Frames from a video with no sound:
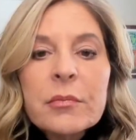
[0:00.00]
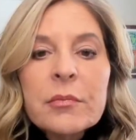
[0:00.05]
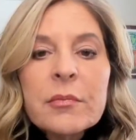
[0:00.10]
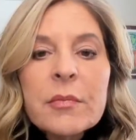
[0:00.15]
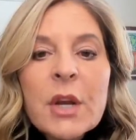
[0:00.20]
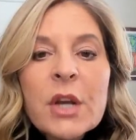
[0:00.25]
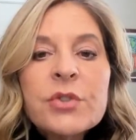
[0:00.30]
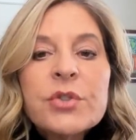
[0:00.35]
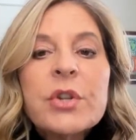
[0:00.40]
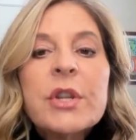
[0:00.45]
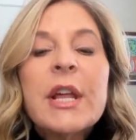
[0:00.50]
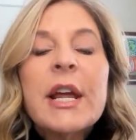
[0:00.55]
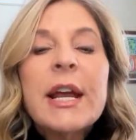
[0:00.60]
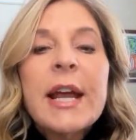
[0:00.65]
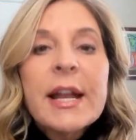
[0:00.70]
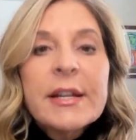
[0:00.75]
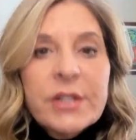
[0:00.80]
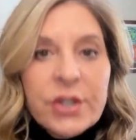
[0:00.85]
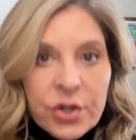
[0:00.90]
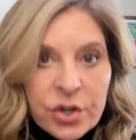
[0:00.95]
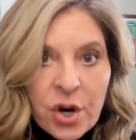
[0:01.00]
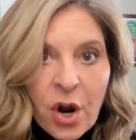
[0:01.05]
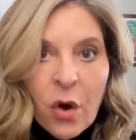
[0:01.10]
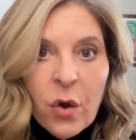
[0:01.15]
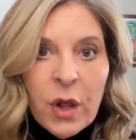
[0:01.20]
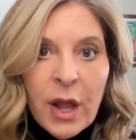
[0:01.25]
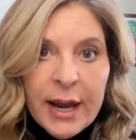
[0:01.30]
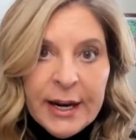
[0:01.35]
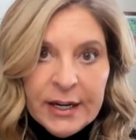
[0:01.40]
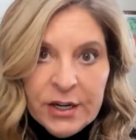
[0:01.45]
so they get to know,
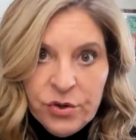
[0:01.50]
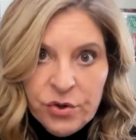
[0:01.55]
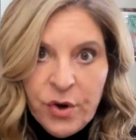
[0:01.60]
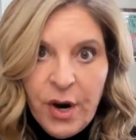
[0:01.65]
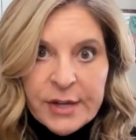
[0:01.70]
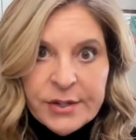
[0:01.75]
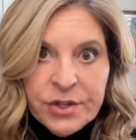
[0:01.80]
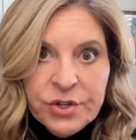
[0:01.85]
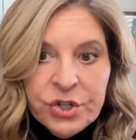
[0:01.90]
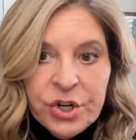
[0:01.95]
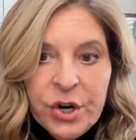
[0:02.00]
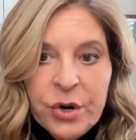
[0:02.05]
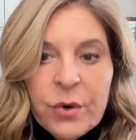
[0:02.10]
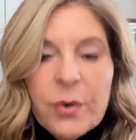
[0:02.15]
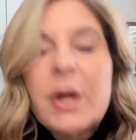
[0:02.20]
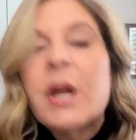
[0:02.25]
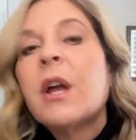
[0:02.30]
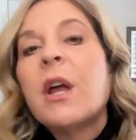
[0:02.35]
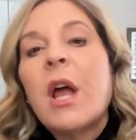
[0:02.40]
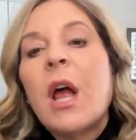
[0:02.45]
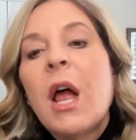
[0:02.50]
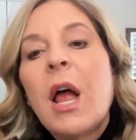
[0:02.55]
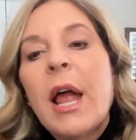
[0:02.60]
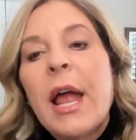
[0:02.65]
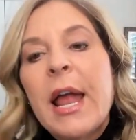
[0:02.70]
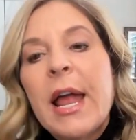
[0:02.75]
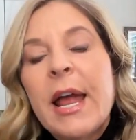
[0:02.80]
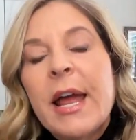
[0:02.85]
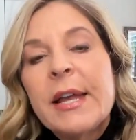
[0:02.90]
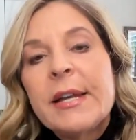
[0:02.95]
like, and trust you.
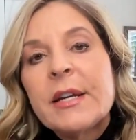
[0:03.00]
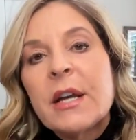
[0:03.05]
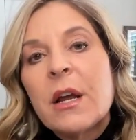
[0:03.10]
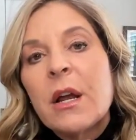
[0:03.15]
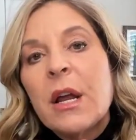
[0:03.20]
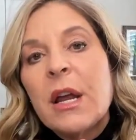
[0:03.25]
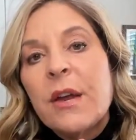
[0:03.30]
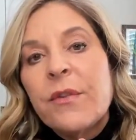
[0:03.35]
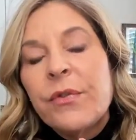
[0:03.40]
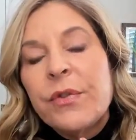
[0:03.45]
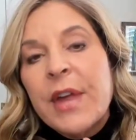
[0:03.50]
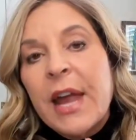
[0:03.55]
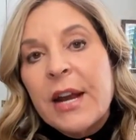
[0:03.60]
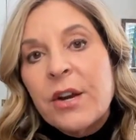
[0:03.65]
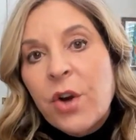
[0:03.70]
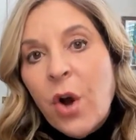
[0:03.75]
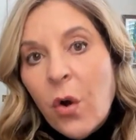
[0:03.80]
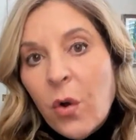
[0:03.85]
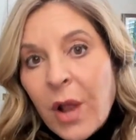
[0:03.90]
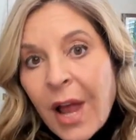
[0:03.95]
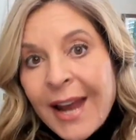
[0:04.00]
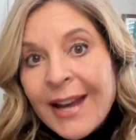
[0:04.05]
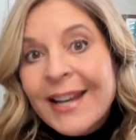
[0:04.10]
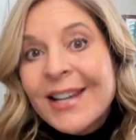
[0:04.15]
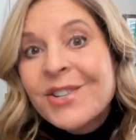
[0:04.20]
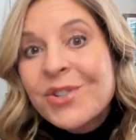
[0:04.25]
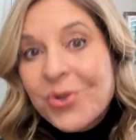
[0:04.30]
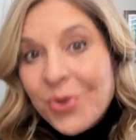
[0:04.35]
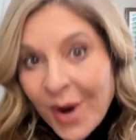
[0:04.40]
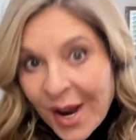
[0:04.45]
And if they know, like, and
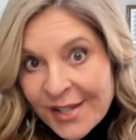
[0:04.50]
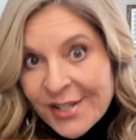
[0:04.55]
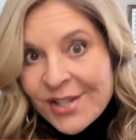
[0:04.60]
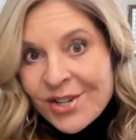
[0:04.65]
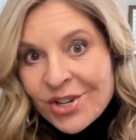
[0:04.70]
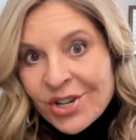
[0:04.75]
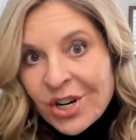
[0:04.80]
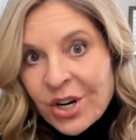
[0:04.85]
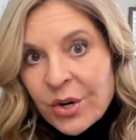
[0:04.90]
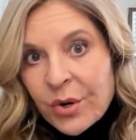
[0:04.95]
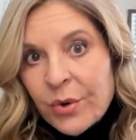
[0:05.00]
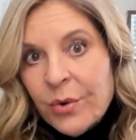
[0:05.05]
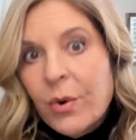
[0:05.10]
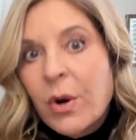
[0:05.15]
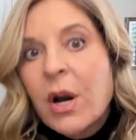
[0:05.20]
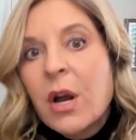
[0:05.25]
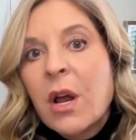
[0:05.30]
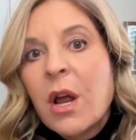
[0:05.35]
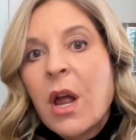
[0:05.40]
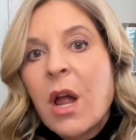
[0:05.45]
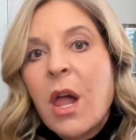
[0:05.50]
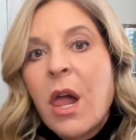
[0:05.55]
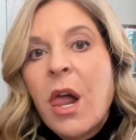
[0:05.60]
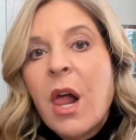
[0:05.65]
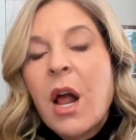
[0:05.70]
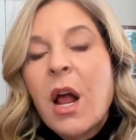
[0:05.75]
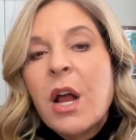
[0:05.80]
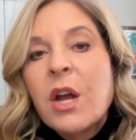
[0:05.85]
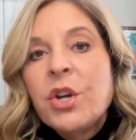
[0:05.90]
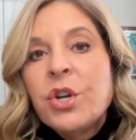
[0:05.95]
trust you,
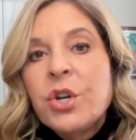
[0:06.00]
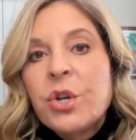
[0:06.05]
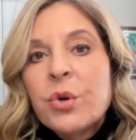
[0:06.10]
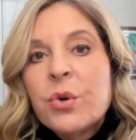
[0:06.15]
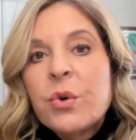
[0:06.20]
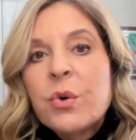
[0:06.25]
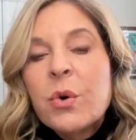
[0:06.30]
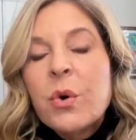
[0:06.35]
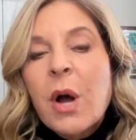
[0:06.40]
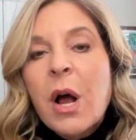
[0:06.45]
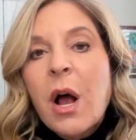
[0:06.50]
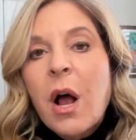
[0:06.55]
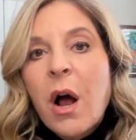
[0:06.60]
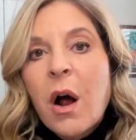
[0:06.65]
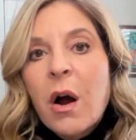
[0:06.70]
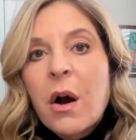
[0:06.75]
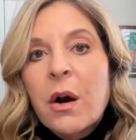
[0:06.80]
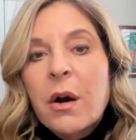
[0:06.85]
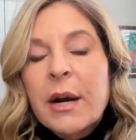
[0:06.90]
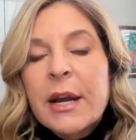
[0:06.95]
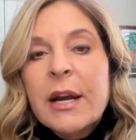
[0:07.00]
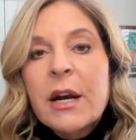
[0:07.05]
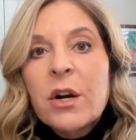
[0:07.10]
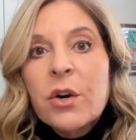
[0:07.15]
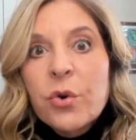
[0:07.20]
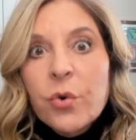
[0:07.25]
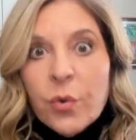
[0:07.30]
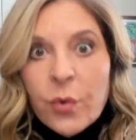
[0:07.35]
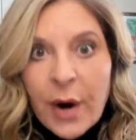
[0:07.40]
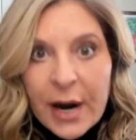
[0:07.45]
you are in a
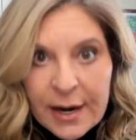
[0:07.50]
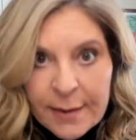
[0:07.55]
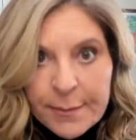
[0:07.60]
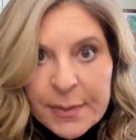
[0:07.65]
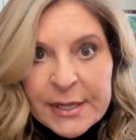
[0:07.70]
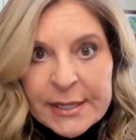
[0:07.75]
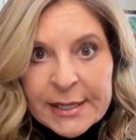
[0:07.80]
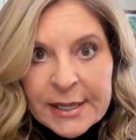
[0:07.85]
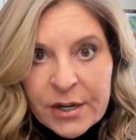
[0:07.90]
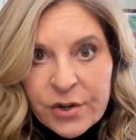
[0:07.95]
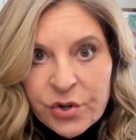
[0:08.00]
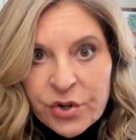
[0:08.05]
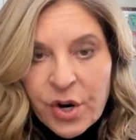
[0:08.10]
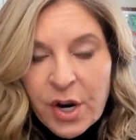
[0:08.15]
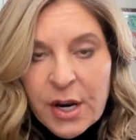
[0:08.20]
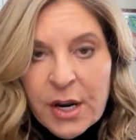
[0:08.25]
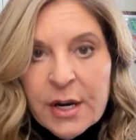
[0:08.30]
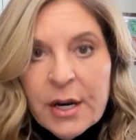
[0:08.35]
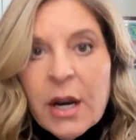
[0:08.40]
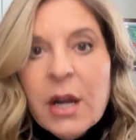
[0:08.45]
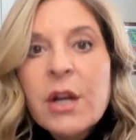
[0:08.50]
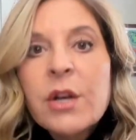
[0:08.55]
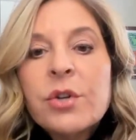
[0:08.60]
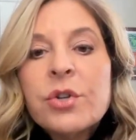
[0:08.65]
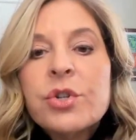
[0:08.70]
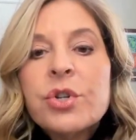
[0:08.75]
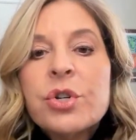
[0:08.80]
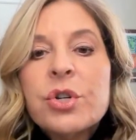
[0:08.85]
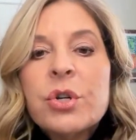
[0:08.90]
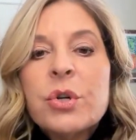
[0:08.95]
great position
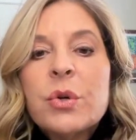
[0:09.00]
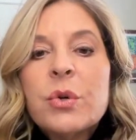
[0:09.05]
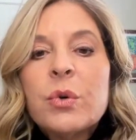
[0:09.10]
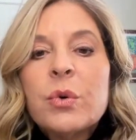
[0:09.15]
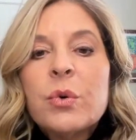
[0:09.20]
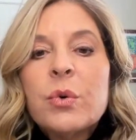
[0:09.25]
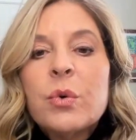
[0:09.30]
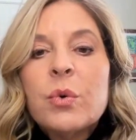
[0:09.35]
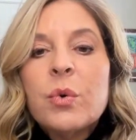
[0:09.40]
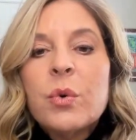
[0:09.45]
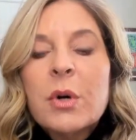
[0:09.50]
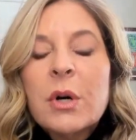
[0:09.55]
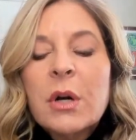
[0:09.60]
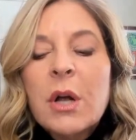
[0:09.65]
to,